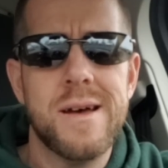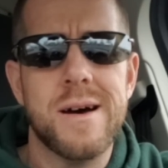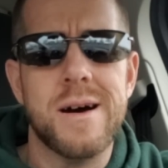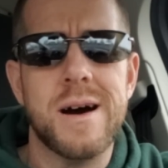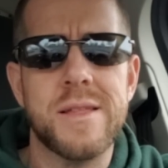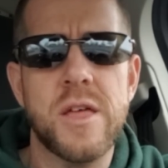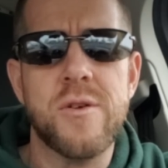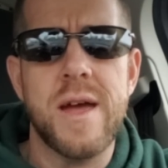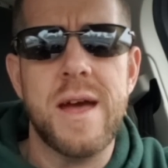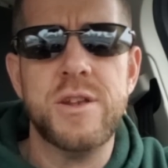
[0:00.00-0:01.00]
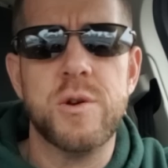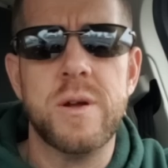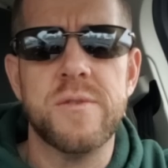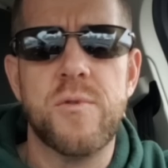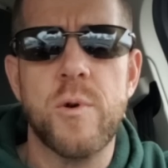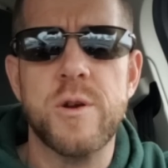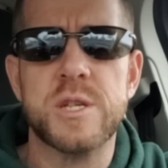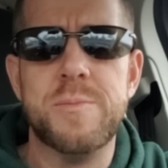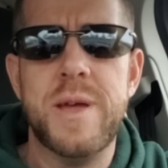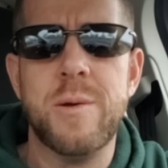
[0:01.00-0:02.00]
On the other hand, during the 4 years
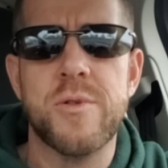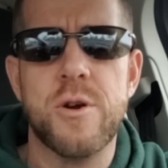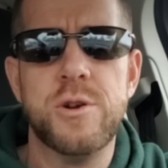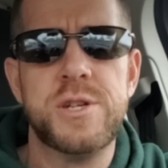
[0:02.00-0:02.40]
of being with her,